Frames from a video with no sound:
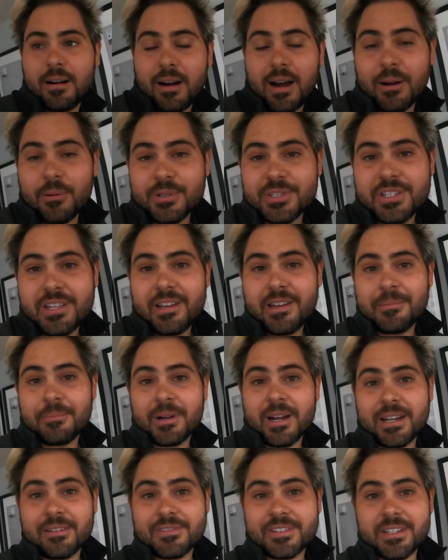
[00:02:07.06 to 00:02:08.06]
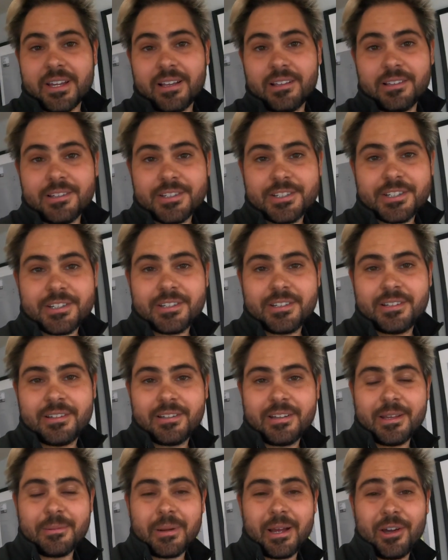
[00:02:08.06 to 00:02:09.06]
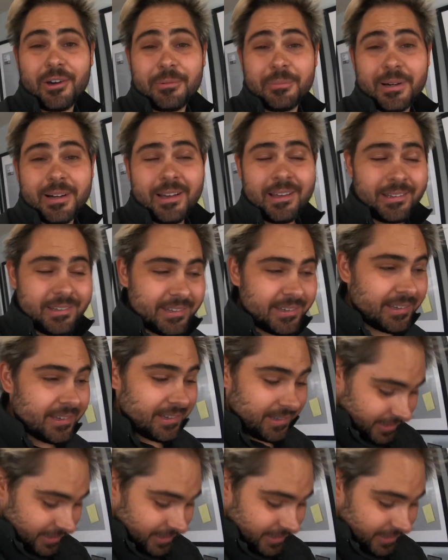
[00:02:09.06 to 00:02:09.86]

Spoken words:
I would say I'm kind of stylish in my own mind.